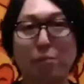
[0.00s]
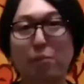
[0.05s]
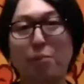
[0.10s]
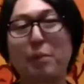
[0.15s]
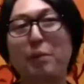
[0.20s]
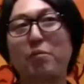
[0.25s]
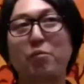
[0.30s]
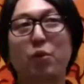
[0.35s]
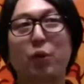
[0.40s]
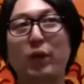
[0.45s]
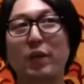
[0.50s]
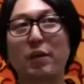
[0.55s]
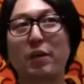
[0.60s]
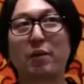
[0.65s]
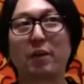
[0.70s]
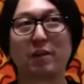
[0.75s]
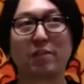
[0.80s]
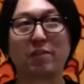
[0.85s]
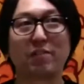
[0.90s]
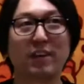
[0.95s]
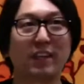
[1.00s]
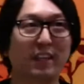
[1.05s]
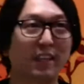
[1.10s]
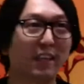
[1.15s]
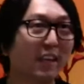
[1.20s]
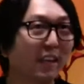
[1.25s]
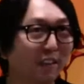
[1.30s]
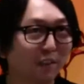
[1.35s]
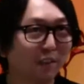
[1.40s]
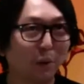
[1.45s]
been really fun.
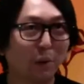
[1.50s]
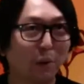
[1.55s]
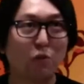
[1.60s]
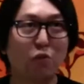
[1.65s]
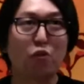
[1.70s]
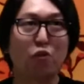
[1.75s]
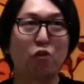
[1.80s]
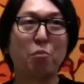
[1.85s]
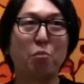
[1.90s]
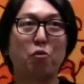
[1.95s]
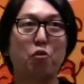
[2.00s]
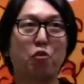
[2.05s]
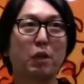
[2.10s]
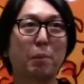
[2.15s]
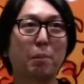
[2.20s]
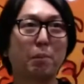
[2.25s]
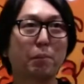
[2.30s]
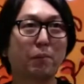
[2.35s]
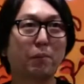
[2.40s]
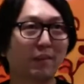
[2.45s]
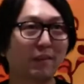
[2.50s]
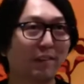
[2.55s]
So Zoom trips,